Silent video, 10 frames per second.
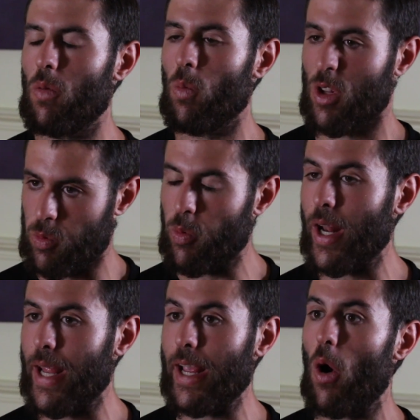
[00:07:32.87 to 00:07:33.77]
what's
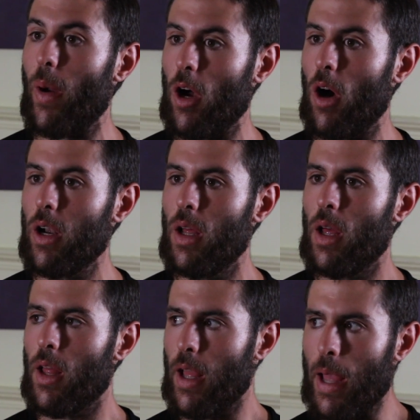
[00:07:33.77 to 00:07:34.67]
really going on,
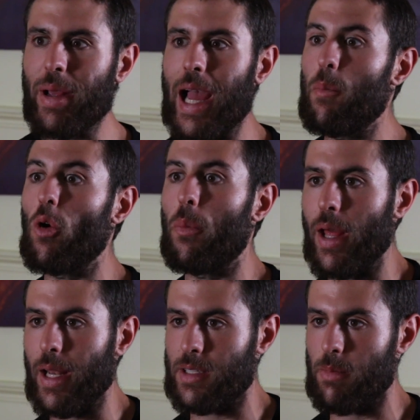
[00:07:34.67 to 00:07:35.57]
it became more
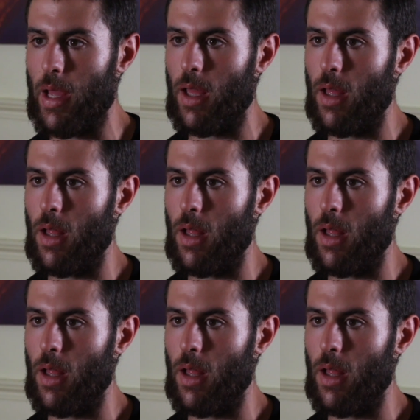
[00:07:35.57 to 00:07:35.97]
appealing to me.